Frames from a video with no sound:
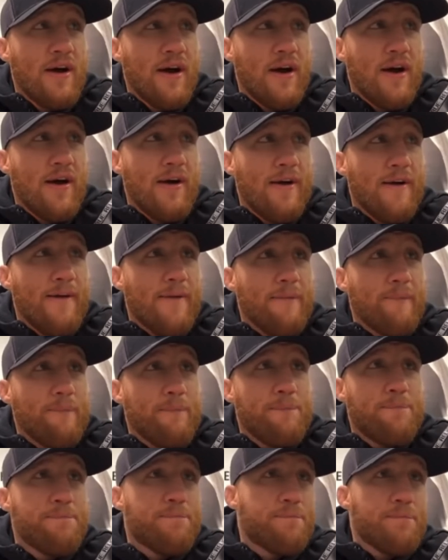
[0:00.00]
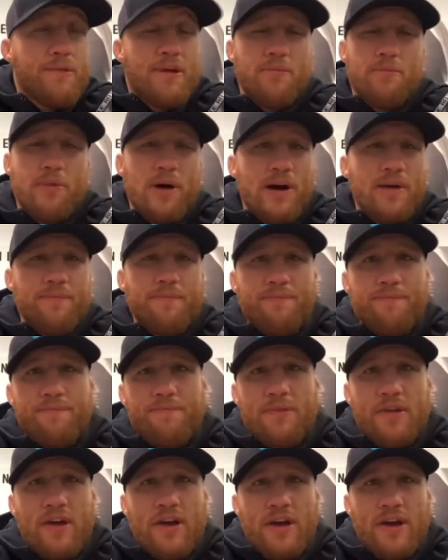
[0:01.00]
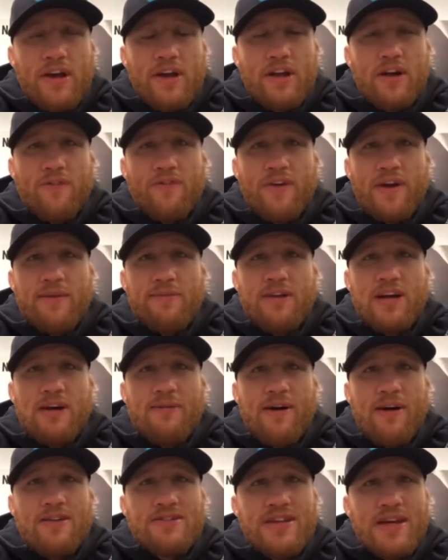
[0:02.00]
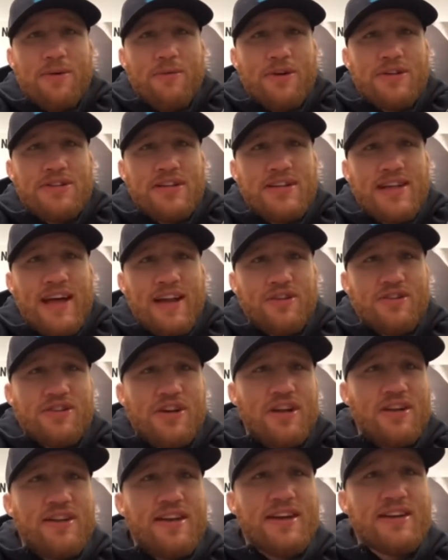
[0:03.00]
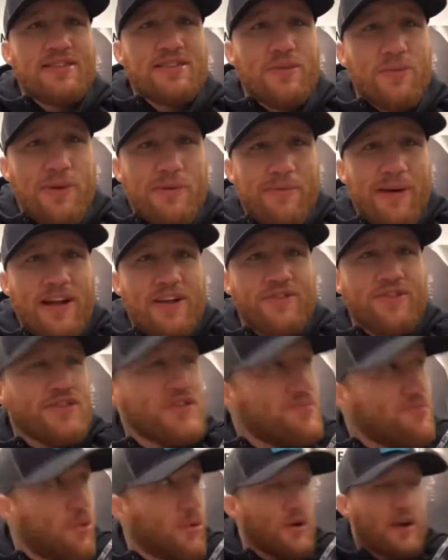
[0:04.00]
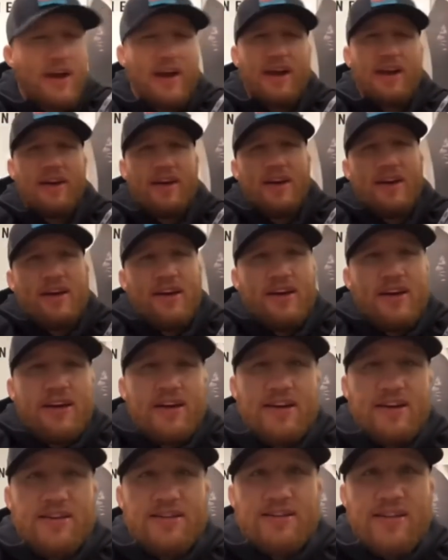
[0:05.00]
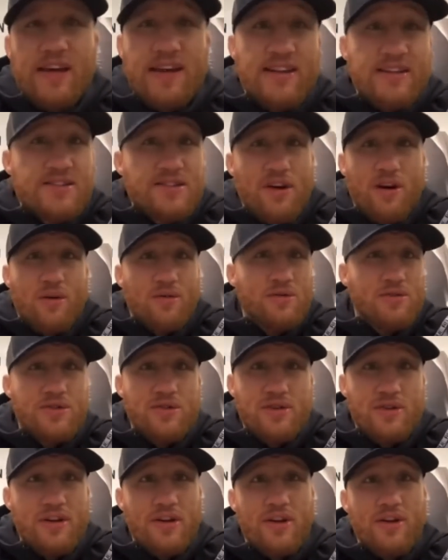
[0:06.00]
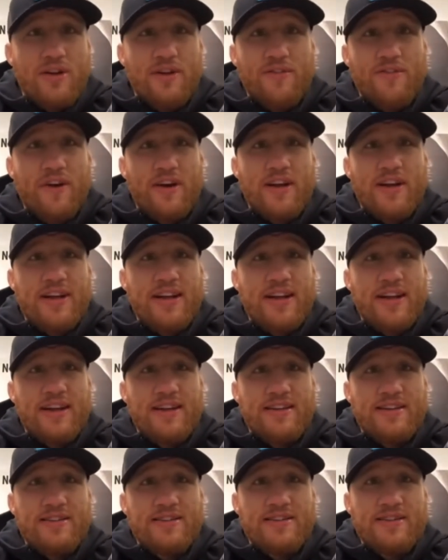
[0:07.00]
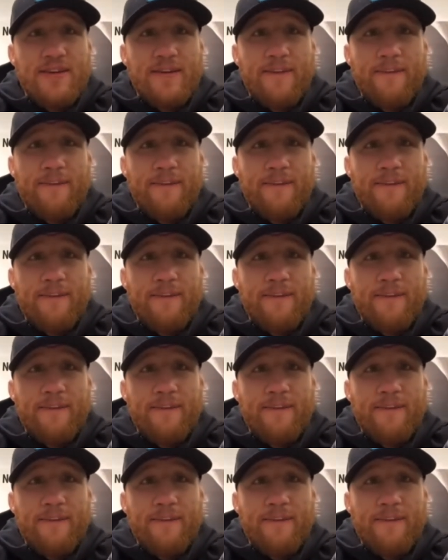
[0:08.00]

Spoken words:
But you know, for him to come out and say he wants a title shot next, to rematch versus Poirier is and his coach, you know, they're idiots.